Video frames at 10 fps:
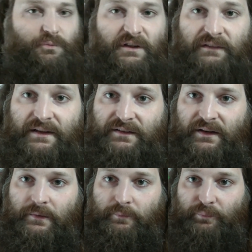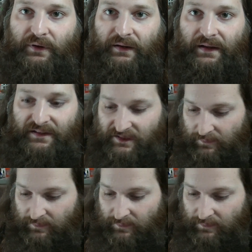realized I didn't bring a